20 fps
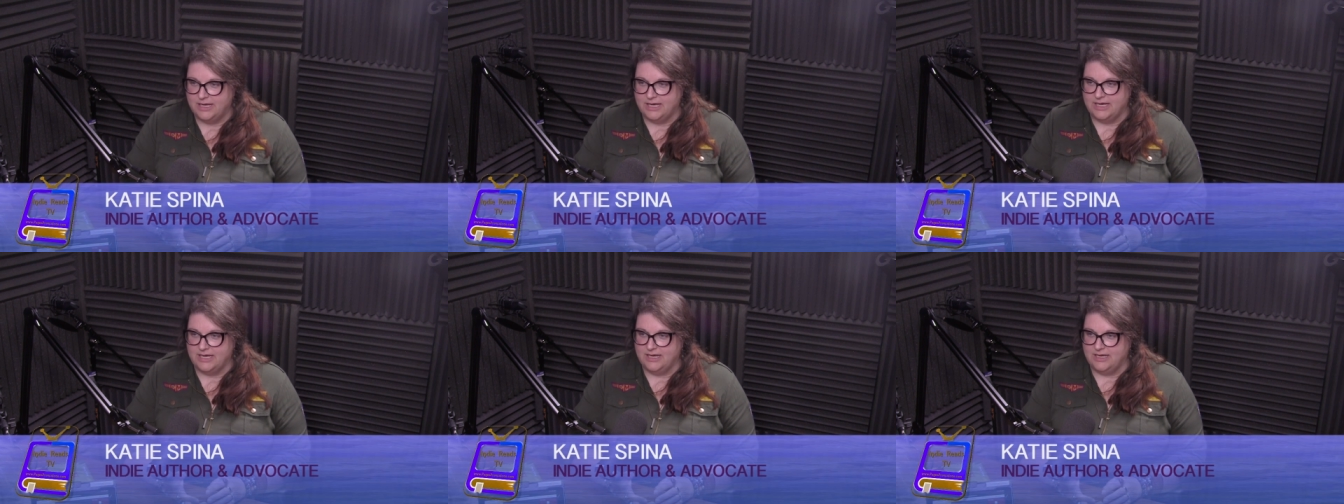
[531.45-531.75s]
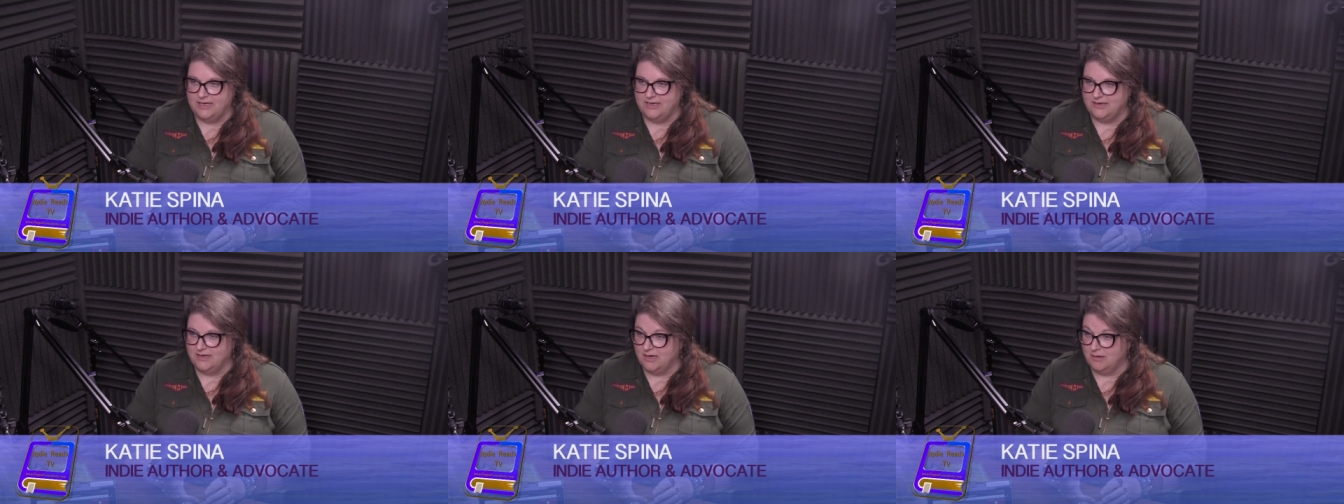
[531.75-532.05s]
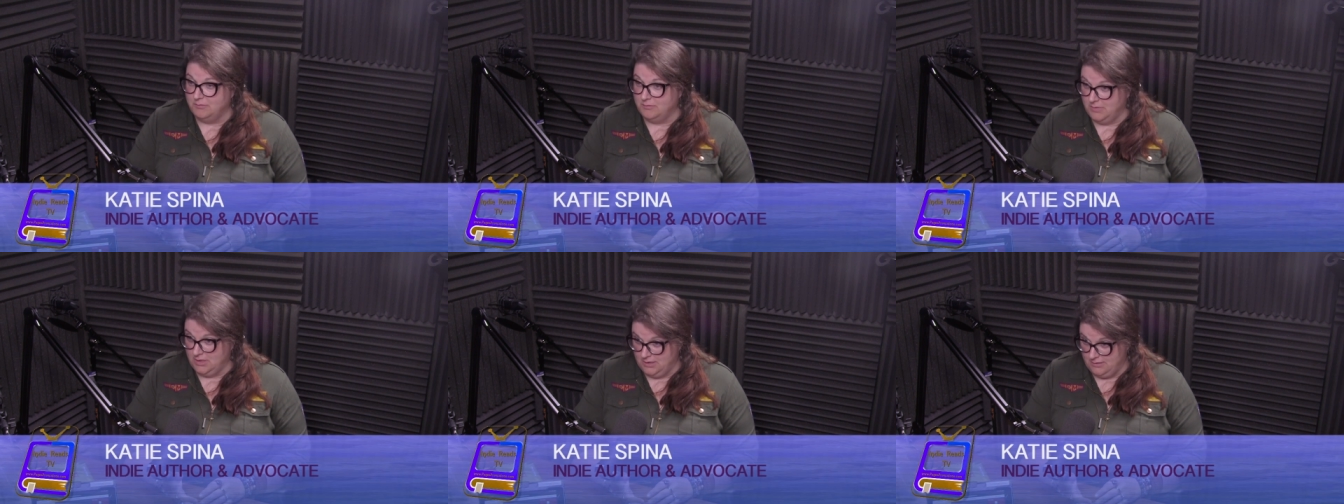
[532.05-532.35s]
and
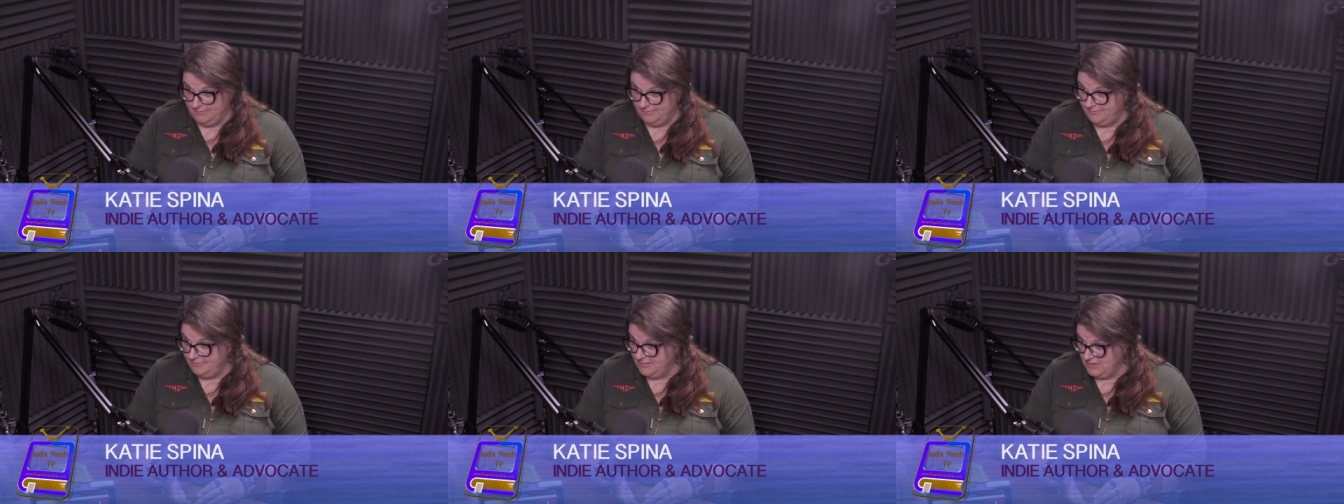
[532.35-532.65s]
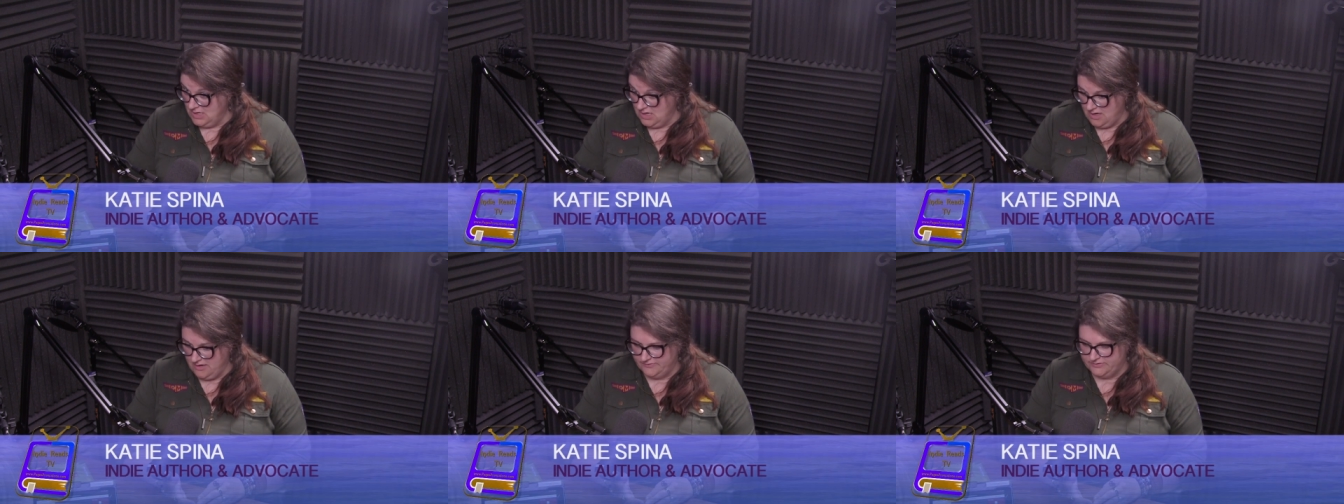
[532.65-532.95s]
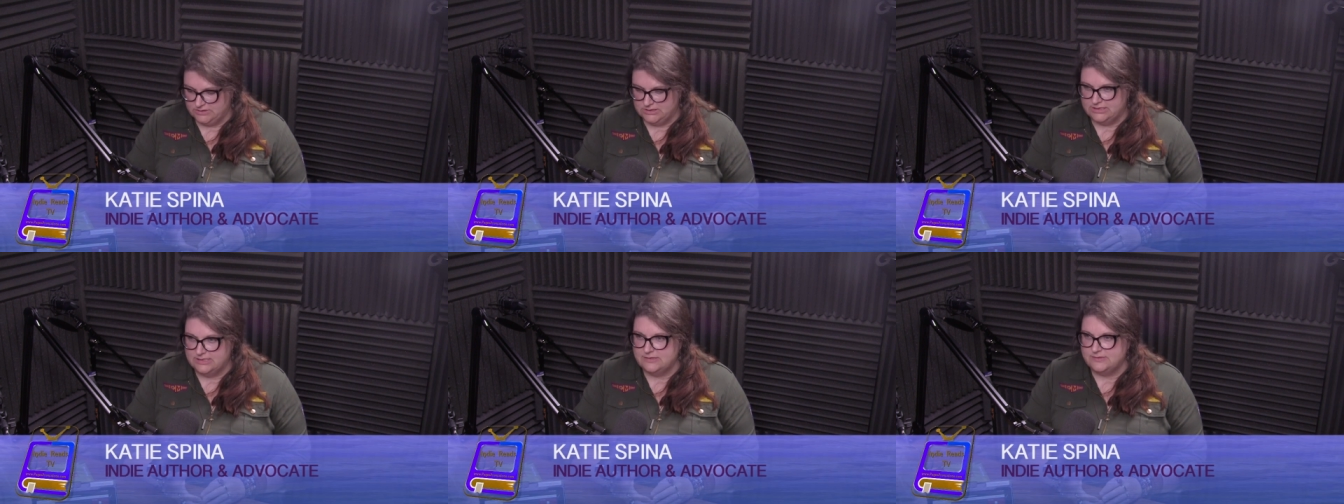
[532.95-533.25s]
I'm a
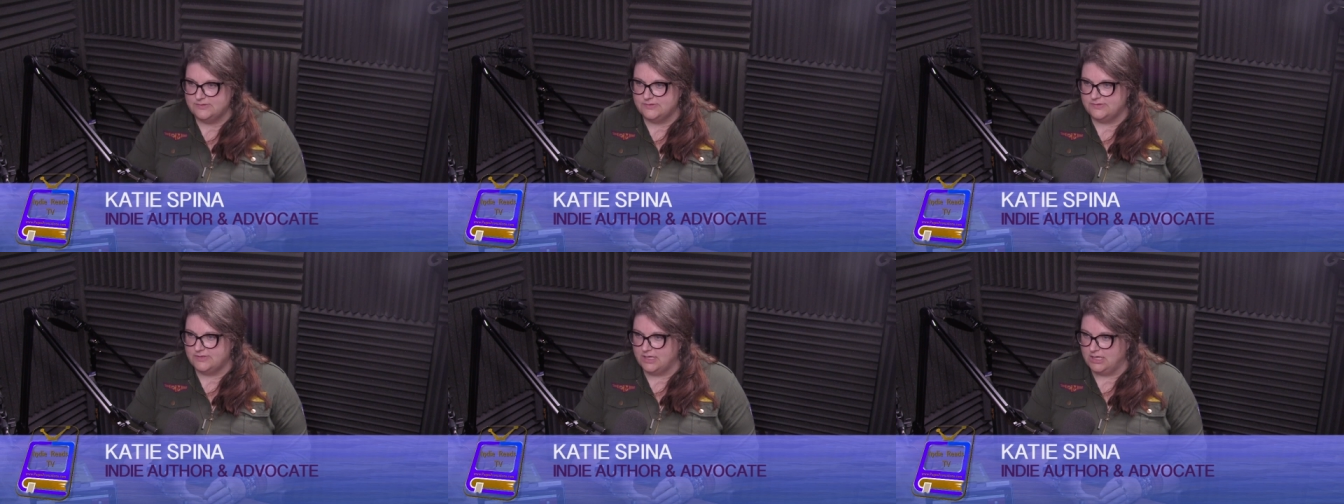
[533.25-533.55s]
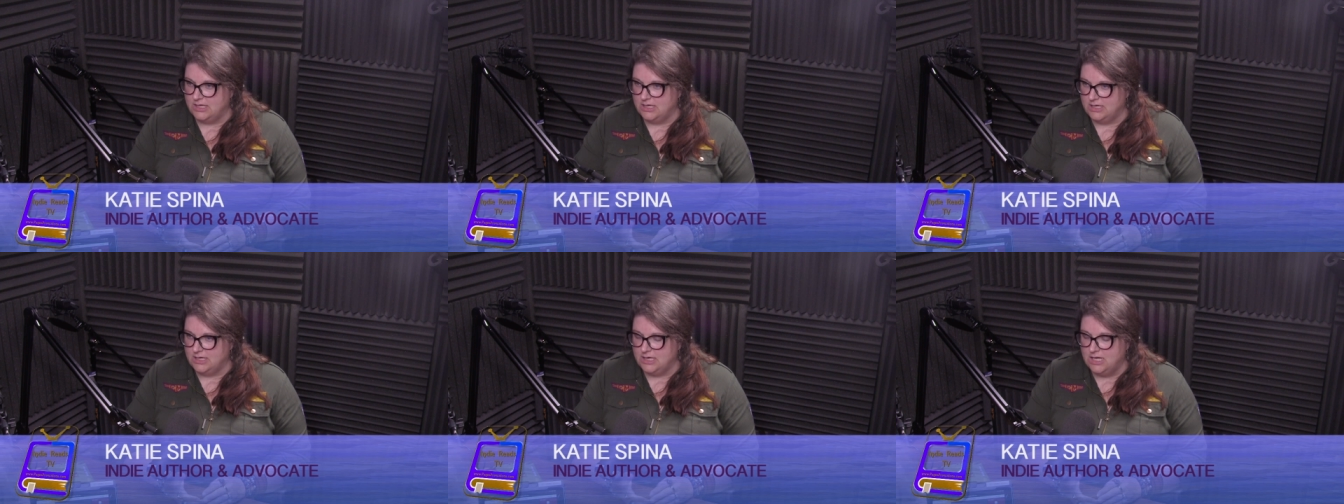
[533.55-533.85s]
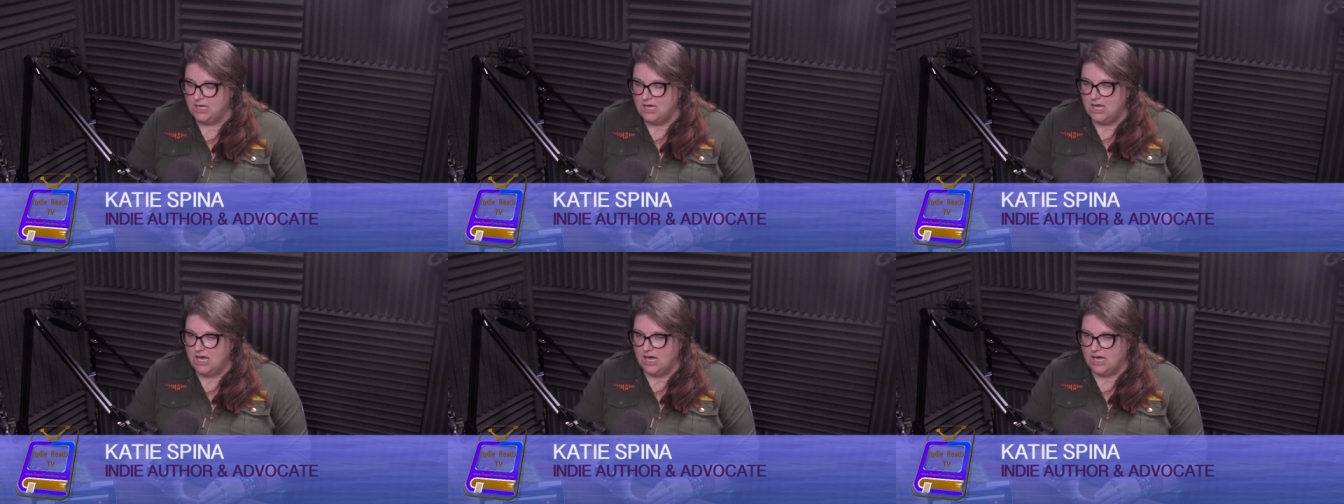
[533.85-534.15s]
novelist and
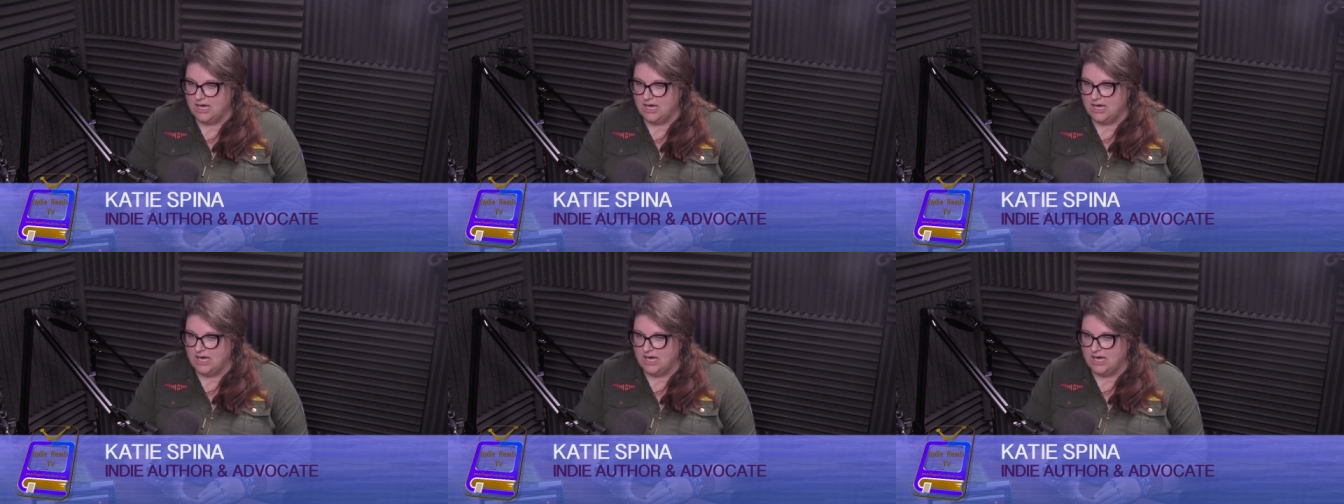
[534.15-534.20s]
mm-hmm.